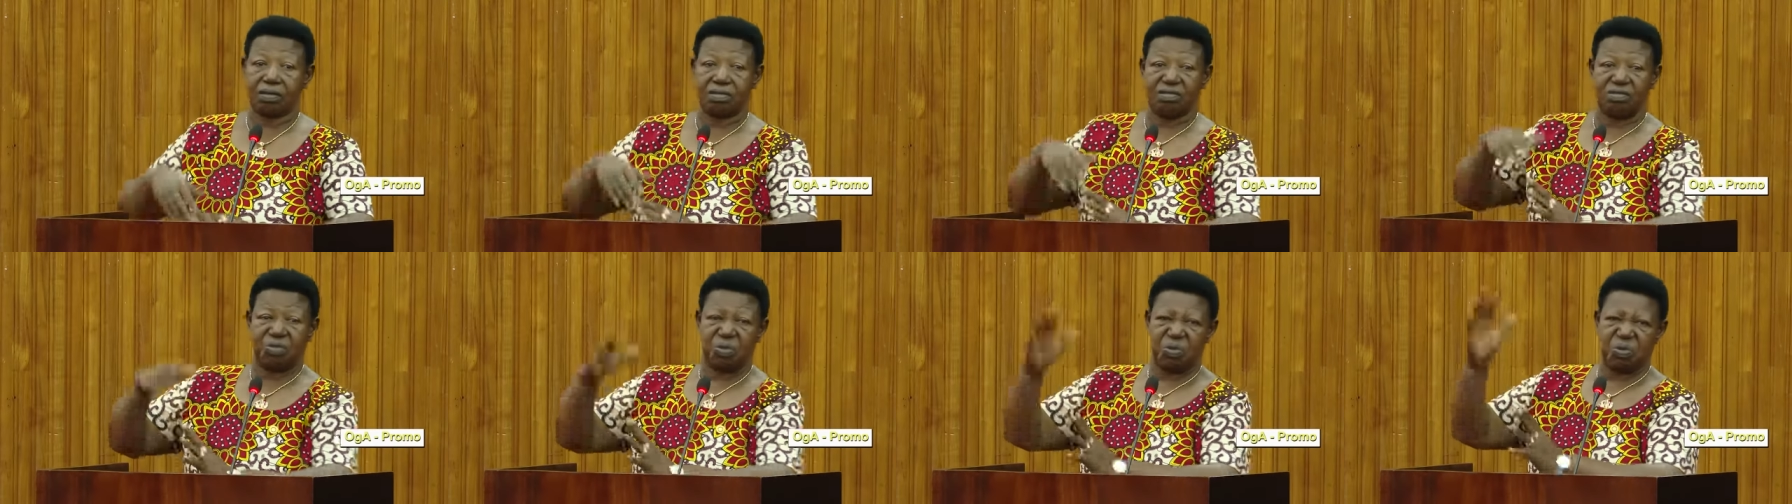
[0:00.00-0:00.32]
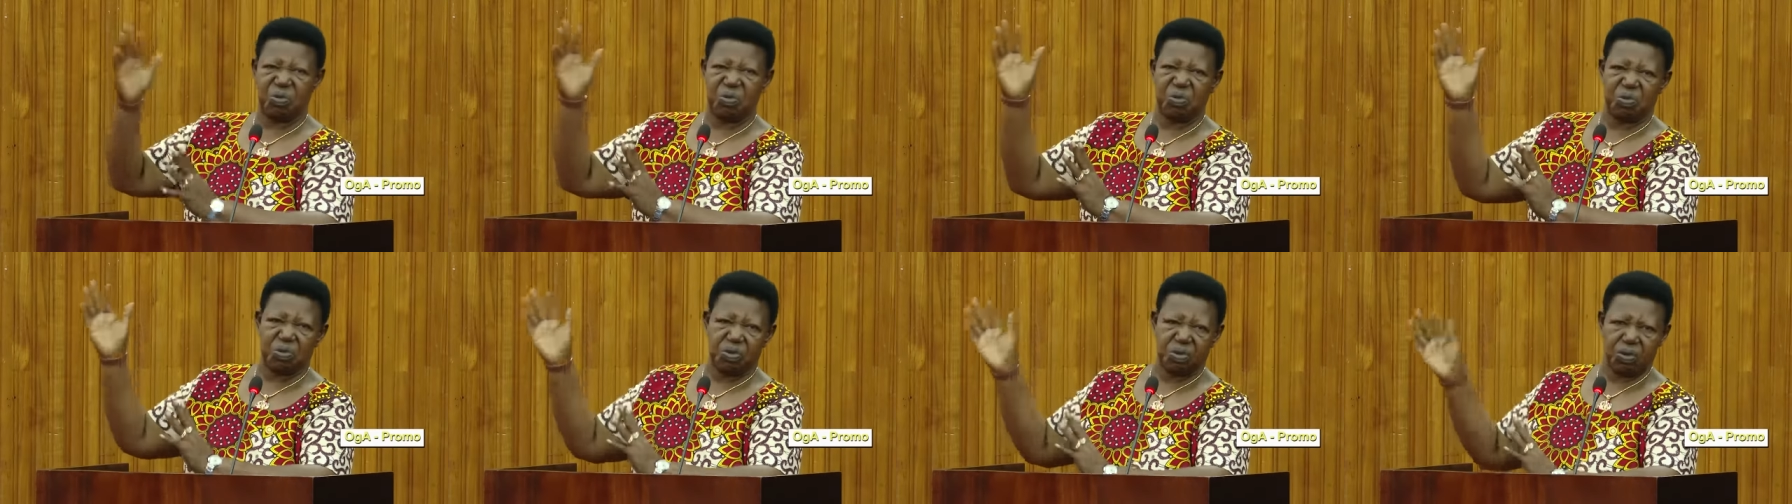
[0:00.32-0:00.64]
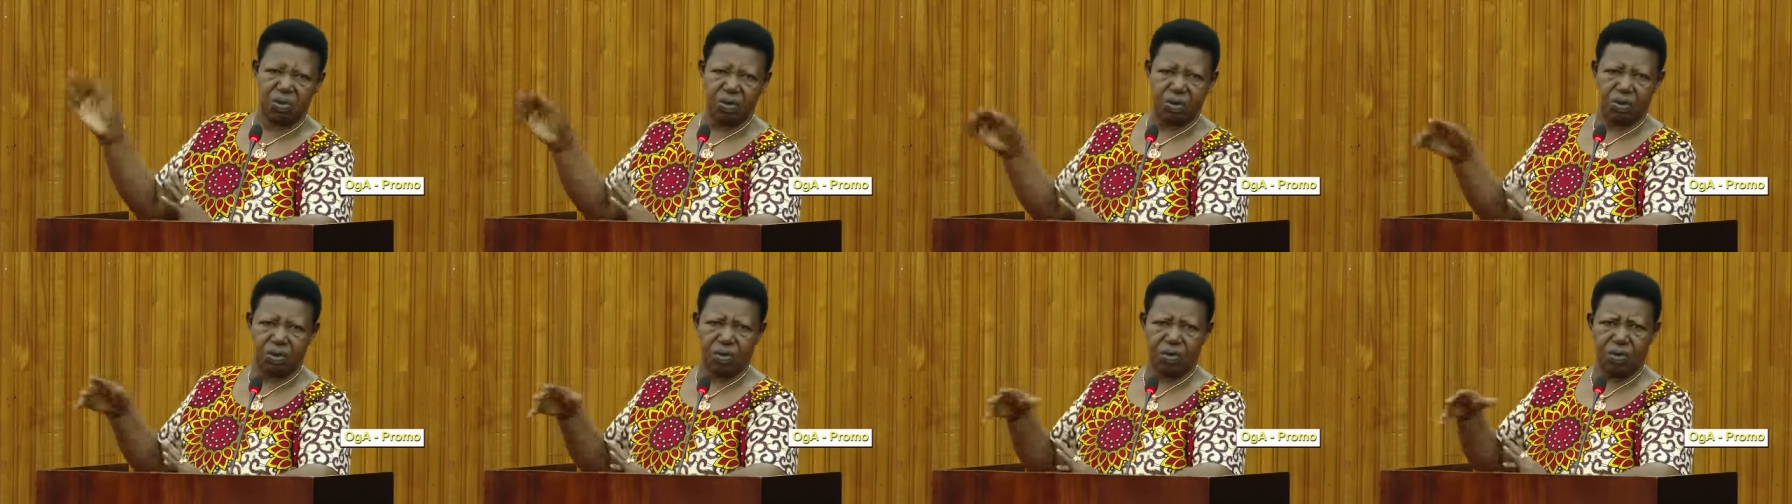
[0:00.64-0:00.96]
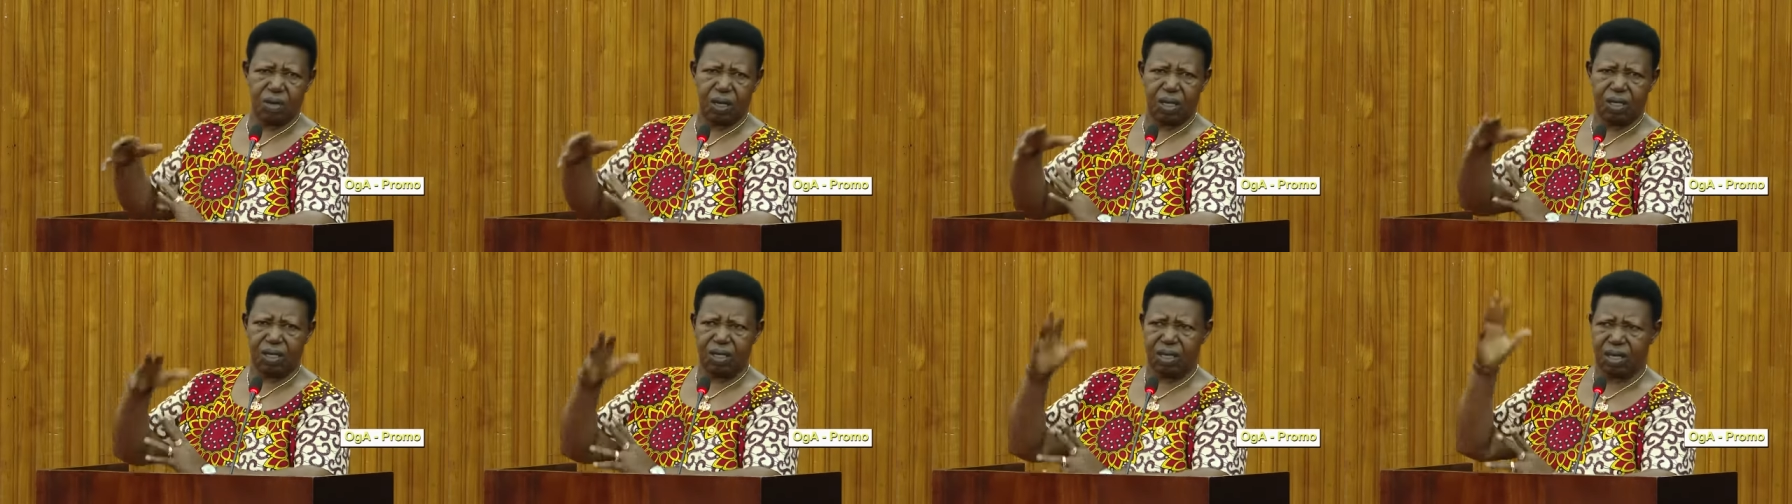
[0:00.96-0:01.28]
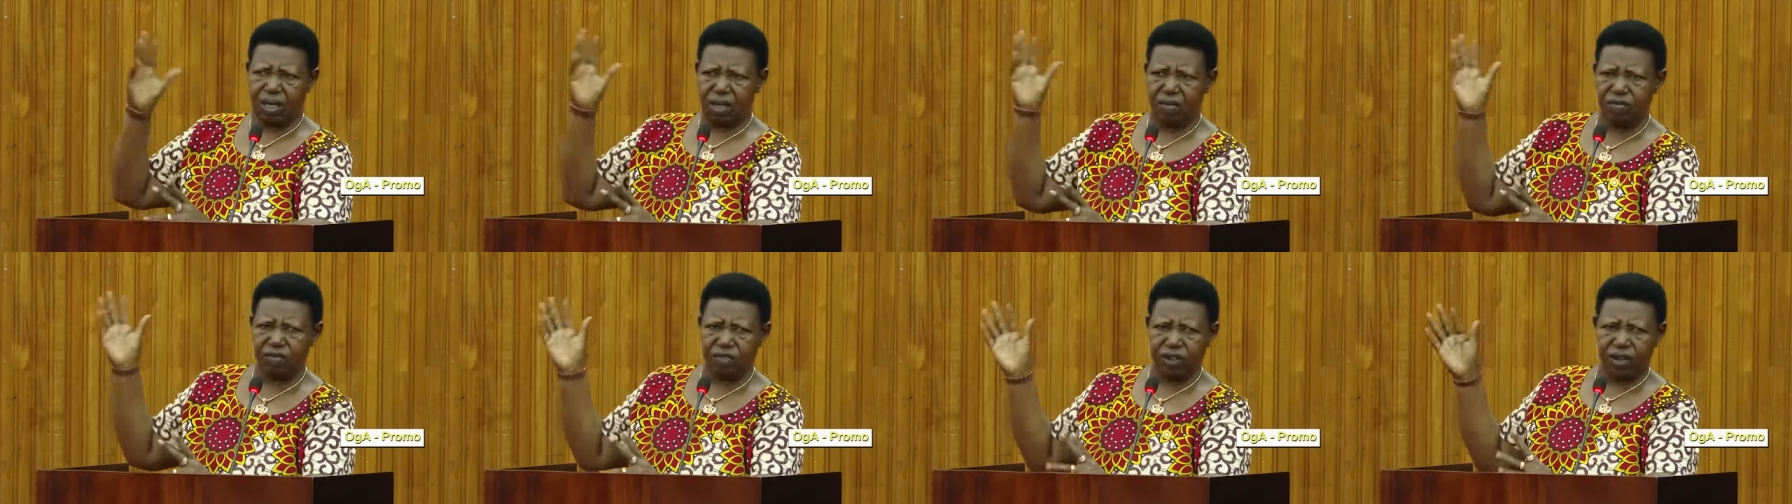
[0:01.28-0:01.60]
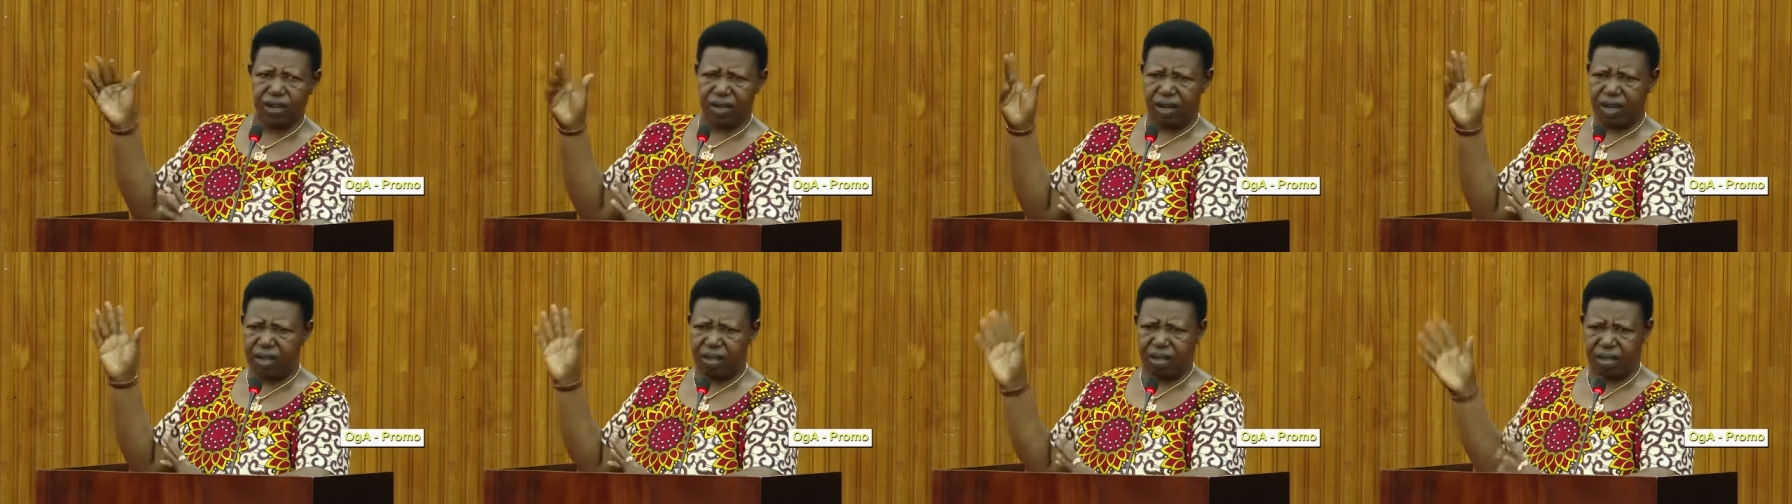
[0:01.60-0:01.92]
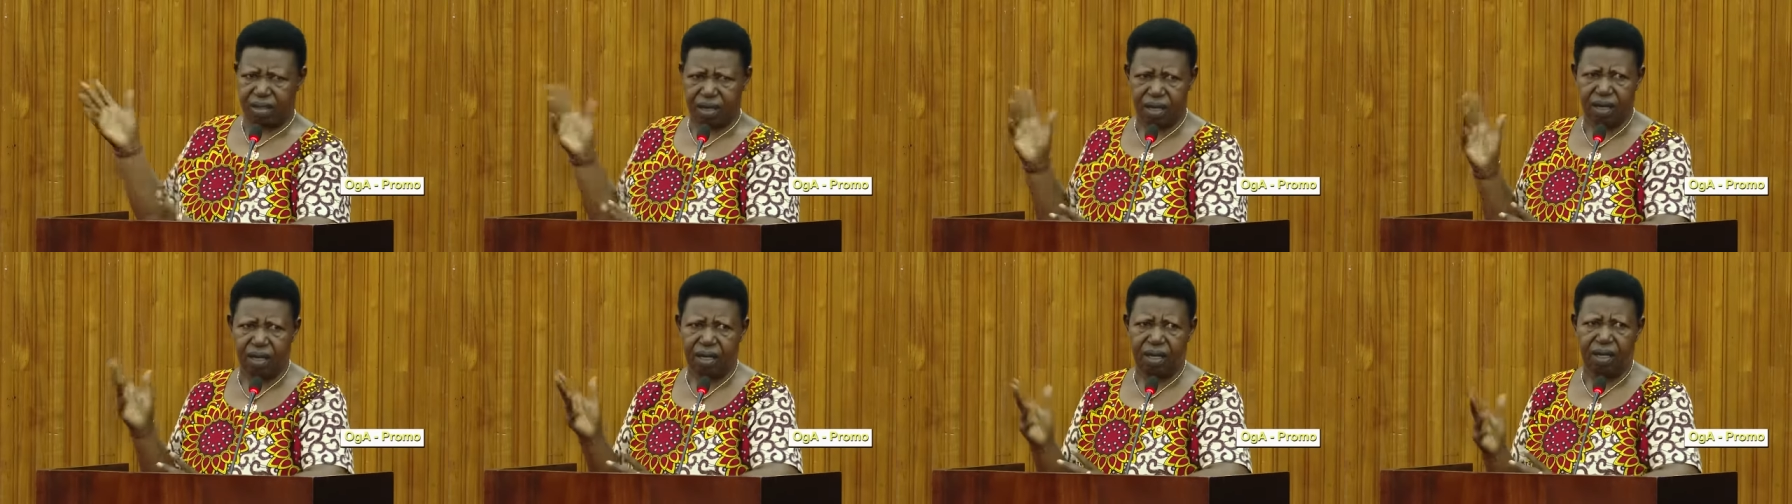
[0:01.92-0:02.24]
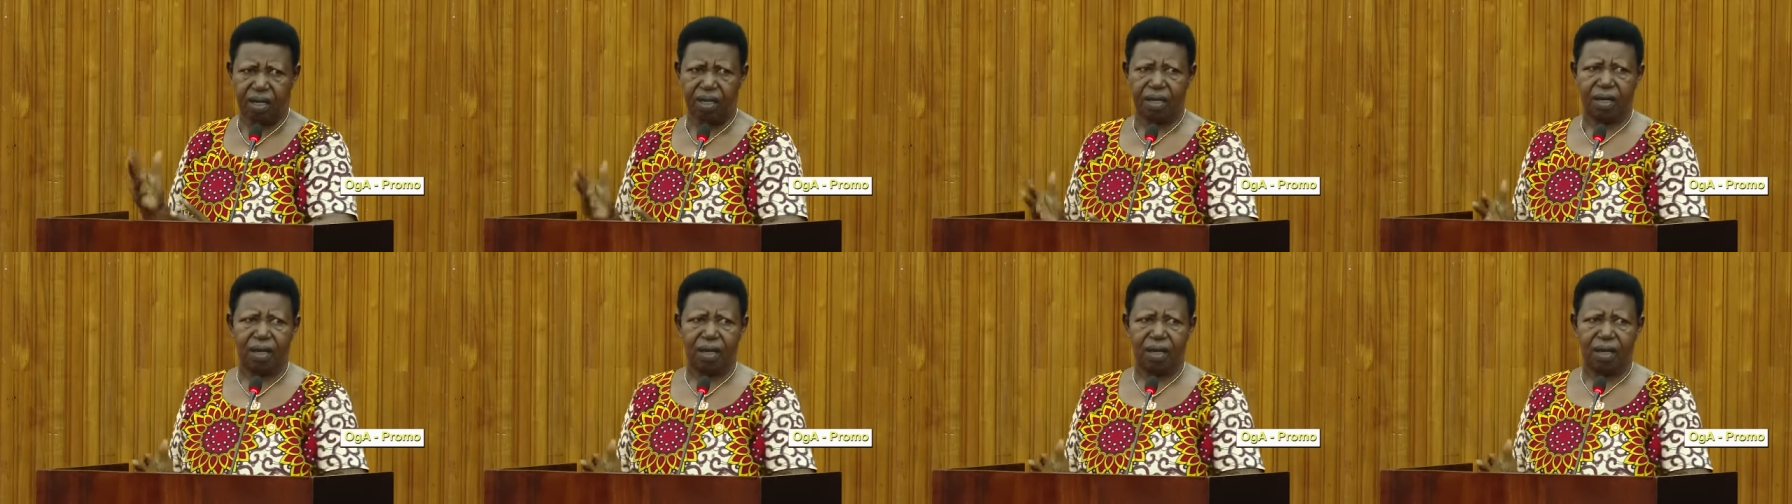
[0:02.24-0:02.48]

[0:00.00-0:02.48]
you know, was given, I think,